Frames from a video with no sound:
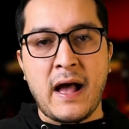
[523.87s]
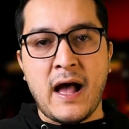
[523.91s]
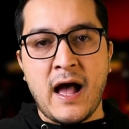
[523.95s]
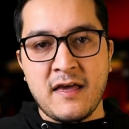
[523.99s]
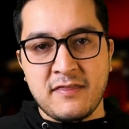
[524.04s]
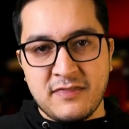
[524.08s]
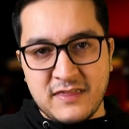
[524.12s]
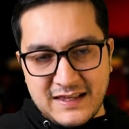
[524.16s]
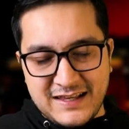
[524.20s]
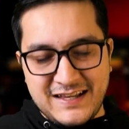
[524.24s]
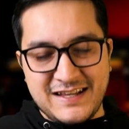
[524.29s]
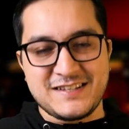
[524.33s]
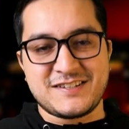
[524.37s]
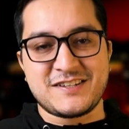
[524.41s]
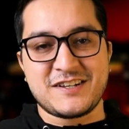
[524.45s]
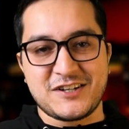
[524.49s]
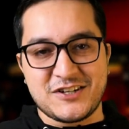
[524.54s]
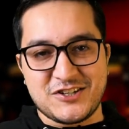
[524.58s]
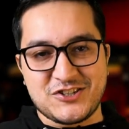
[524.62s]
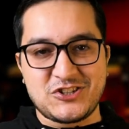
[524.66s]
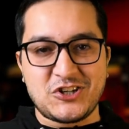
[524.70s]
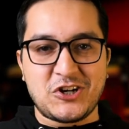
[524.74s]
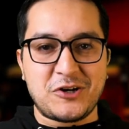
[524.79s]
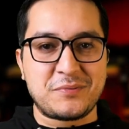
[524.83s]
I think he's going to
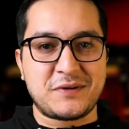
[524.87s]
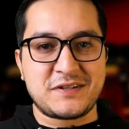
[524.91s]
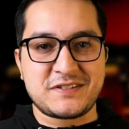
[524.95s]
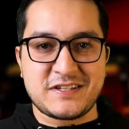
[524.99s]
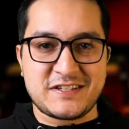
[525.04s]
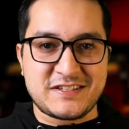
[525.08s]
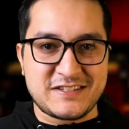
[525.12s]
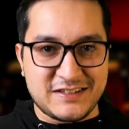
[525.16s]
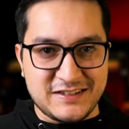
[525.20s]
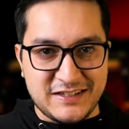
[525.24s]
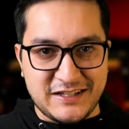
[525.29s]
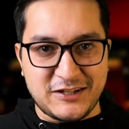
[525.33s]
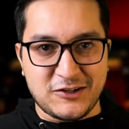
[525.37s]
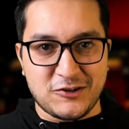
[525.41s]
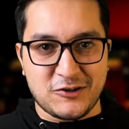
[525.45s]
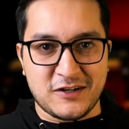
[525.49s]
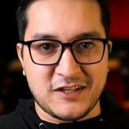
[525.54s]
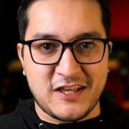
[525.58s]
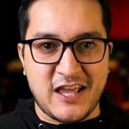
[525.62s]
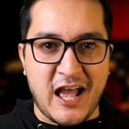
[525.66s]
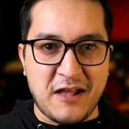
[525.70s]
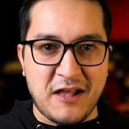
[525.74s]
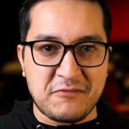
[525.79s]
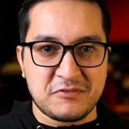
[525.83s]
show up, because he's the leader and the
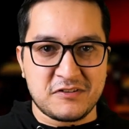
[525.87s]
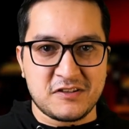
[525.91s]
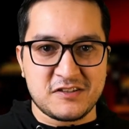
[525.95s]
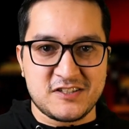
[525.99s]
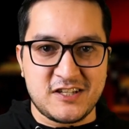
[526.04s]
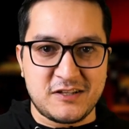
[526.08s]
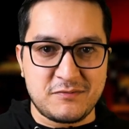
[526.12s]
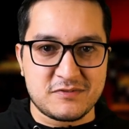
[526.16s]
captain of the team.